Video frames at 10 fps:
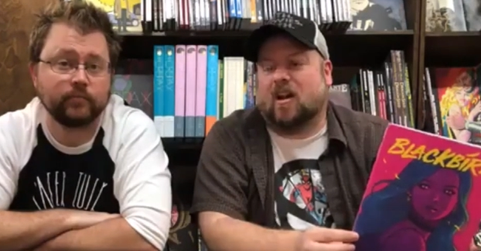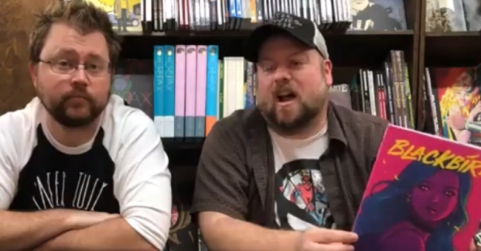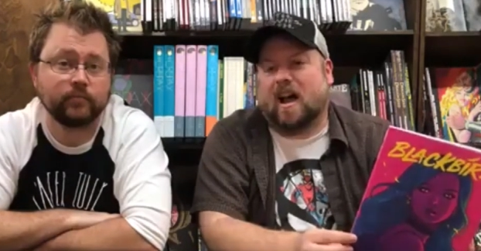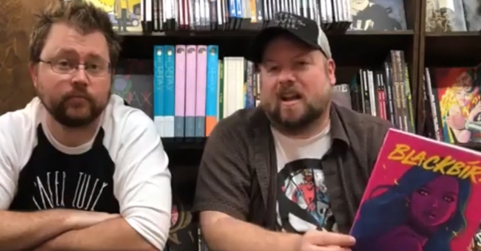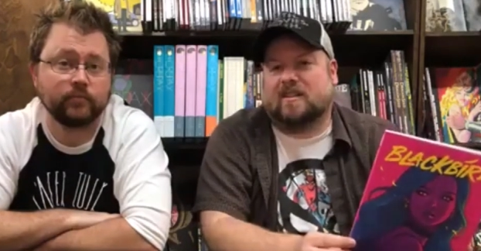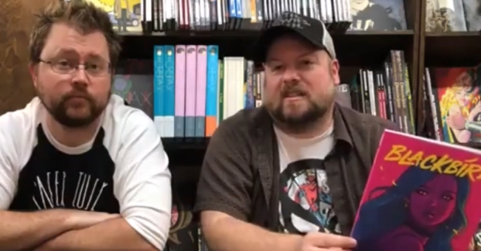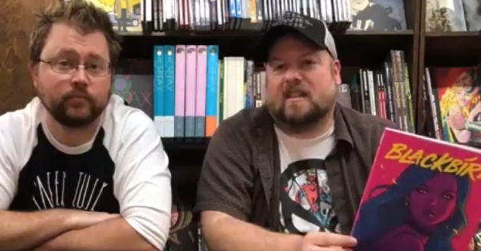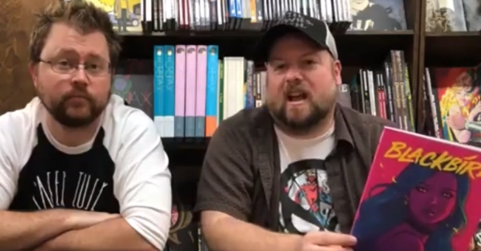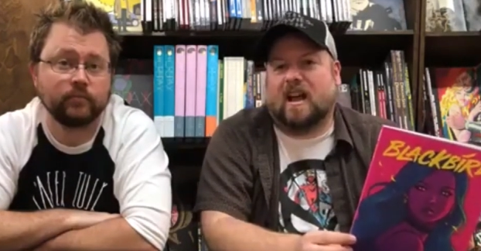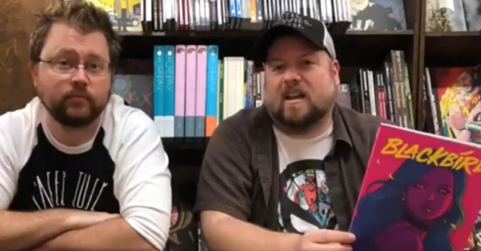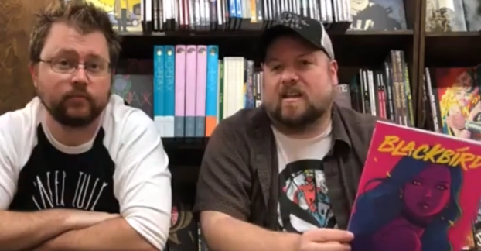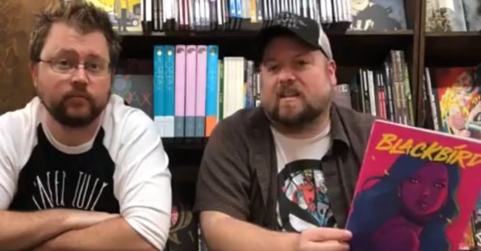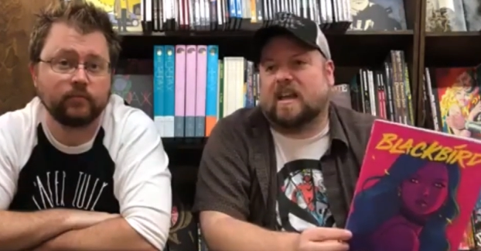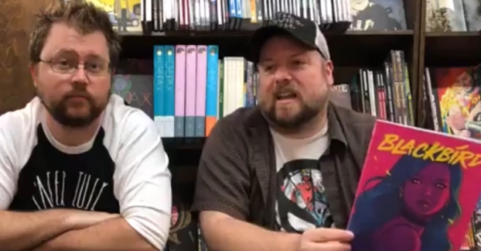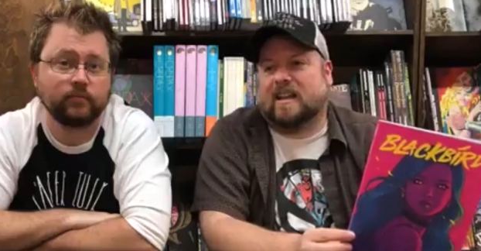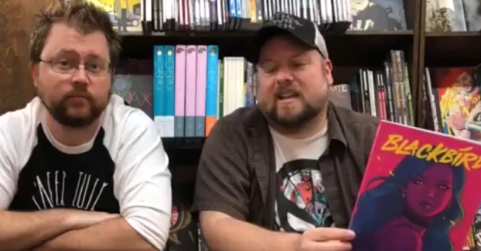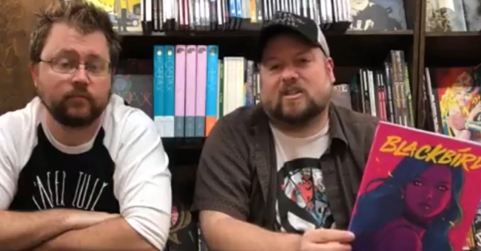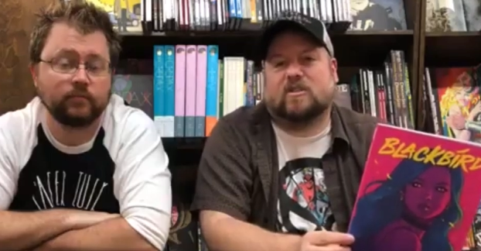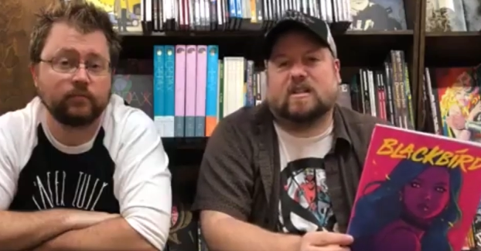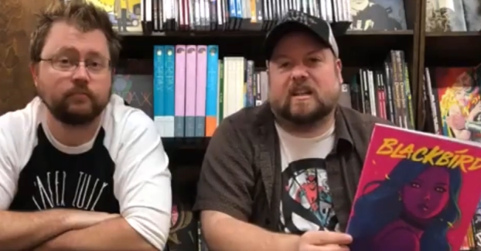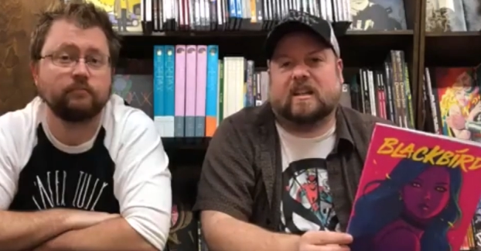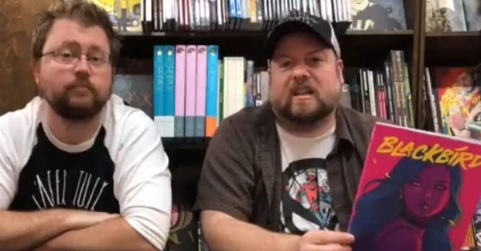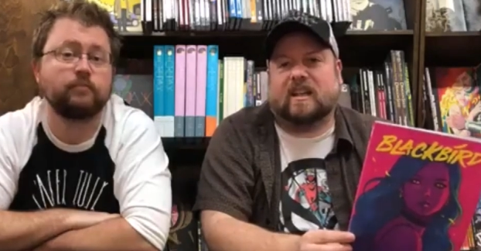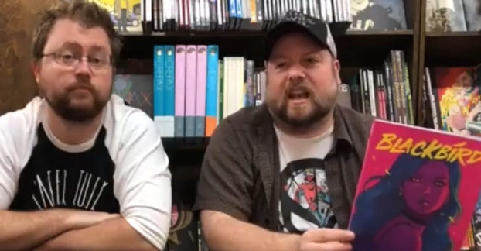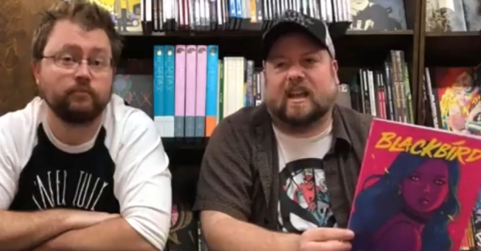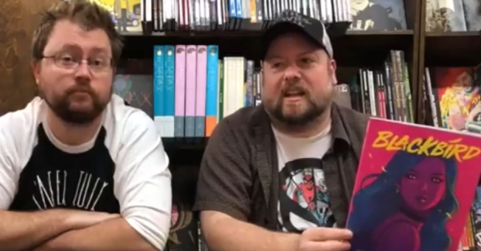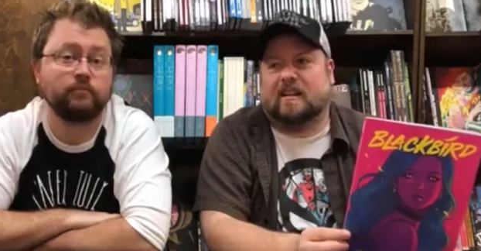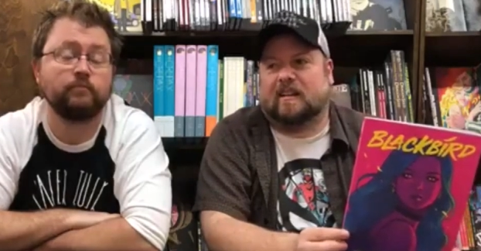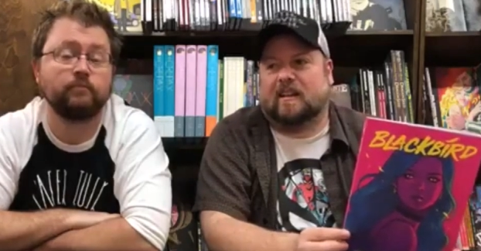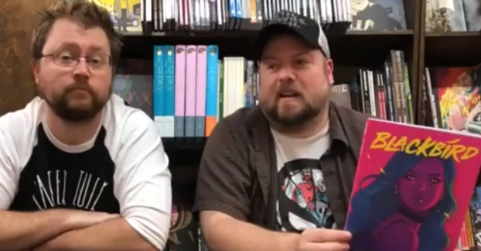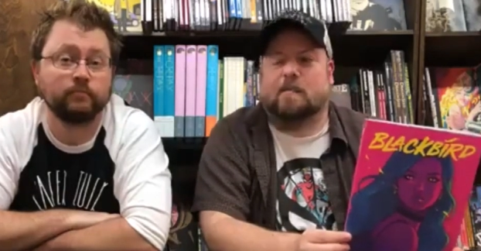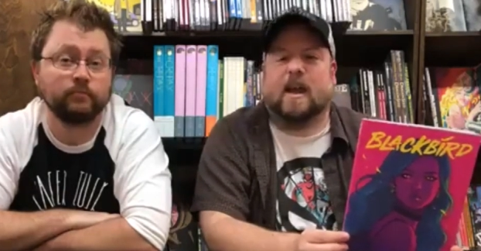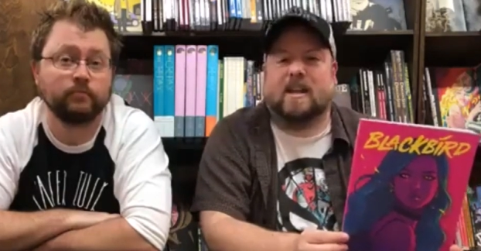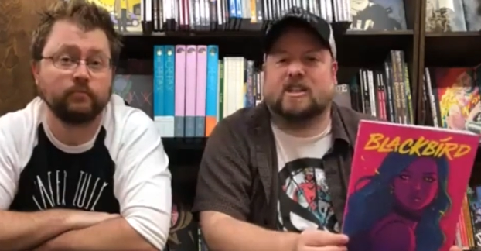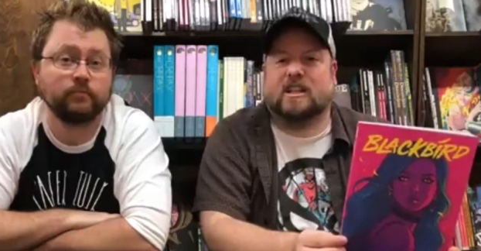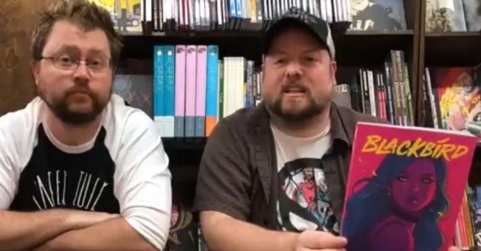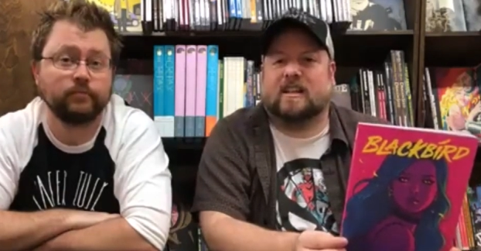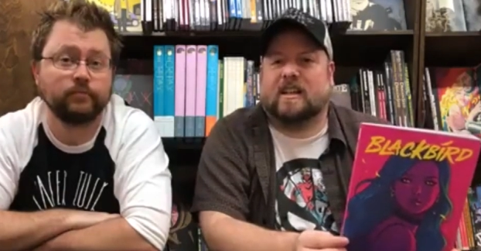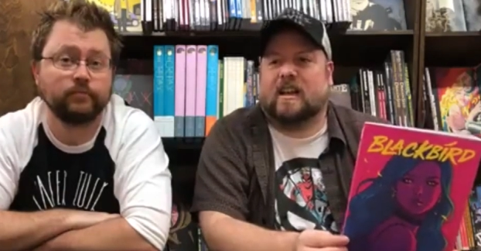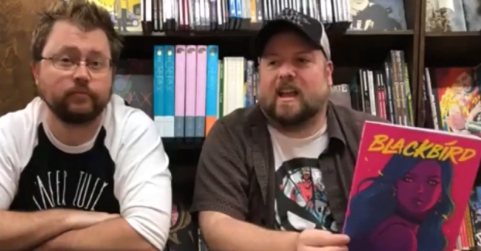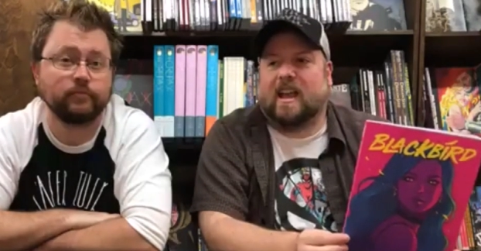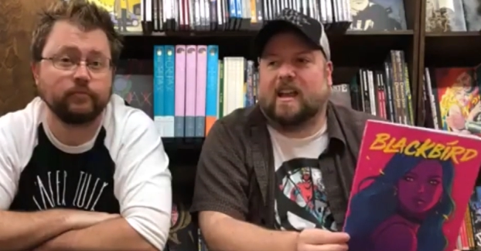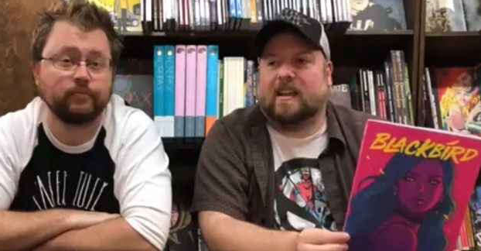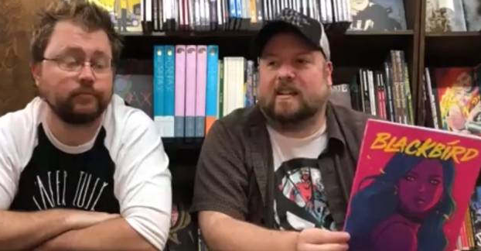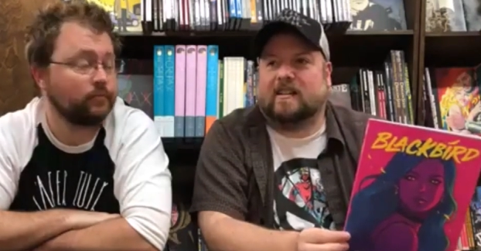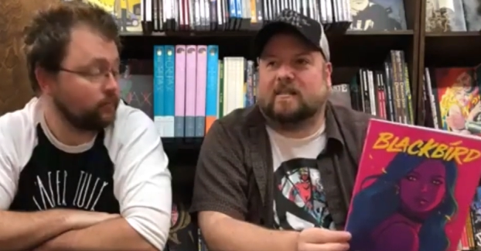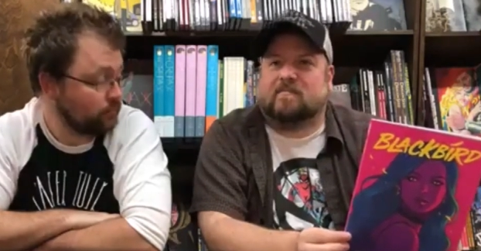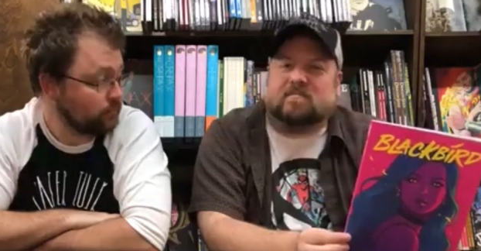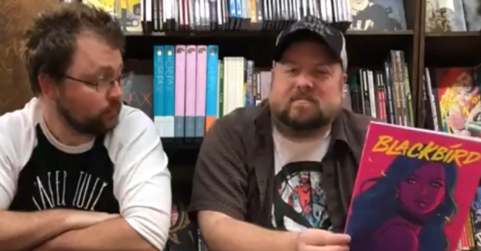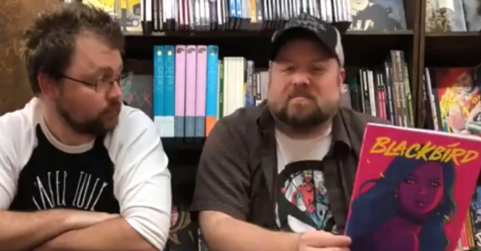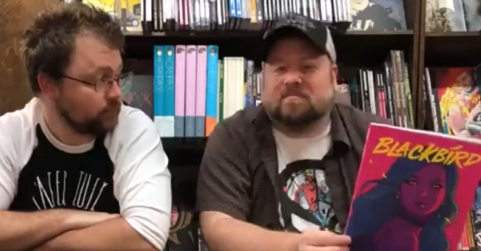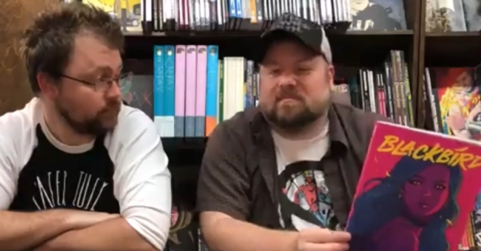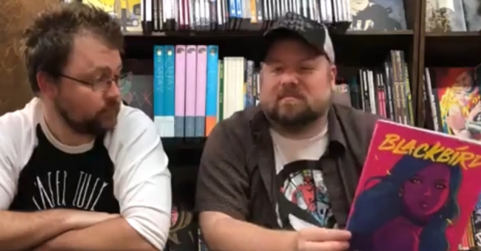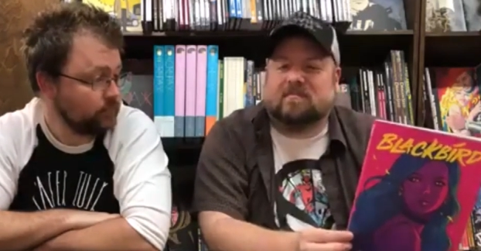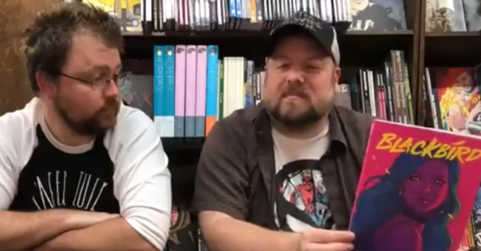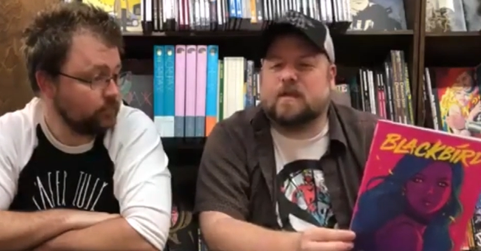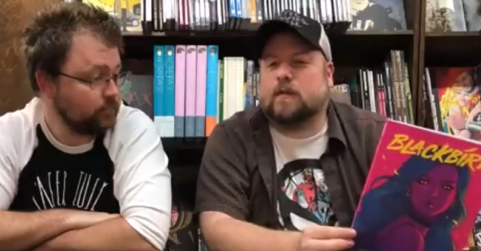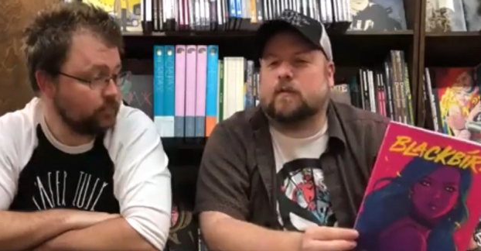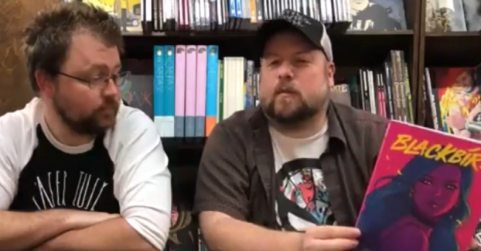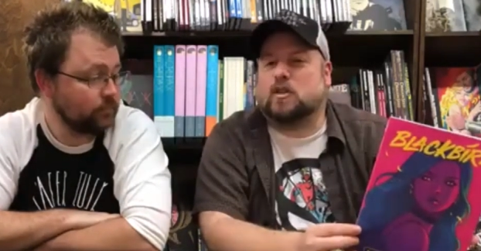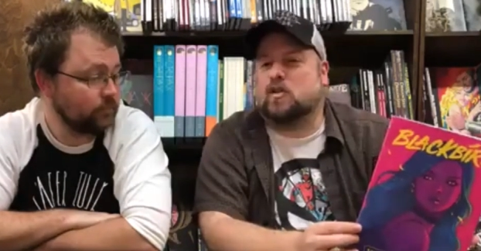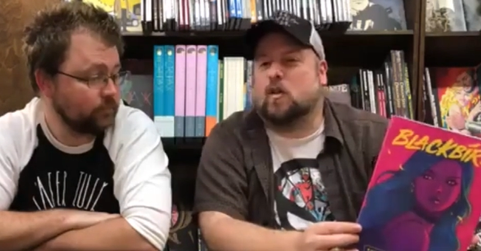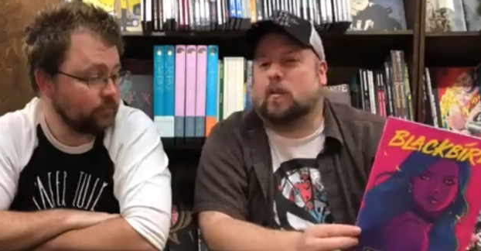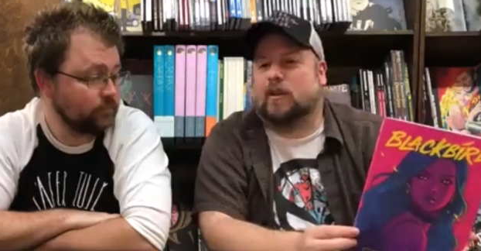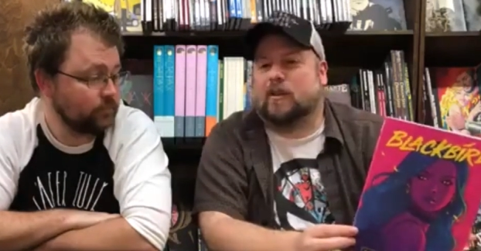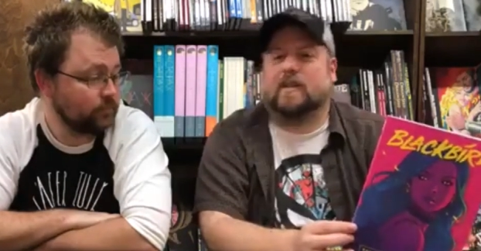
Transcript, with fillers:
Speaker 1: you know, high on style and intrigue and, and magic and different from what you normally